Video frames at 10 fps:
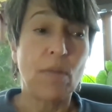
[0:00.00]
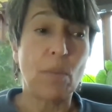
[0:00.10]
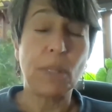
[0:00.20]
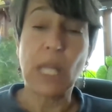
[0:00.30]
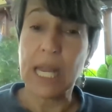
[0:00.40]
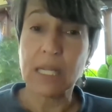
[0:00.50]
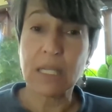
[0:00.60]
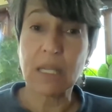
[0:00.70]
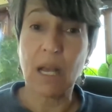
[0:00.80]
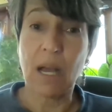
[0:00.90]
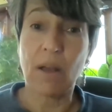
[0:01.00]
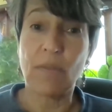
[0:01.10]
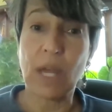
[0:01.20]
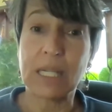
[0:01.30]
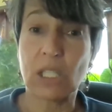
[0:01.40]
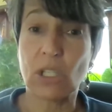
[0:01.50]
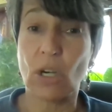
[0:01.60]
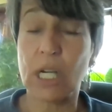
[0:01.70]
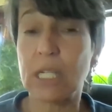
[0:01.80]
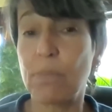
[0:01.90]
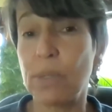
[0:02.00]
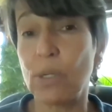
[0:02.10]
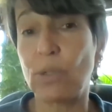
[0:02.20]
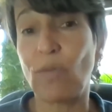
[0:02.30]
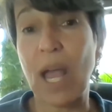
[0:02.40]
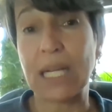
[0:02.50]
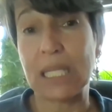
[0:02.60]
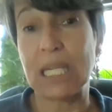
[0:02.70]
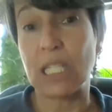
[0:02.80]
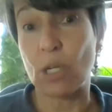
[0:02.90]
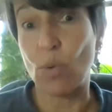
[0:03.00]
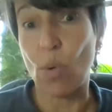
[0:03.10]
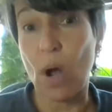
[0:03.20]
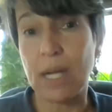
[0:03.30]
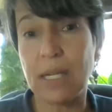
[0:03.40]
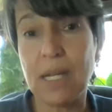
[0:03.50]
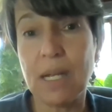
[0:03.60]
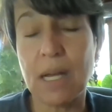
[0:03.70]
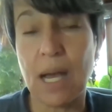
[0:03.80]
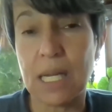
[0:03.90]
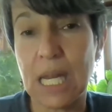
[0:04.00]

the plant that is starting to produce vaccines in Rwanda.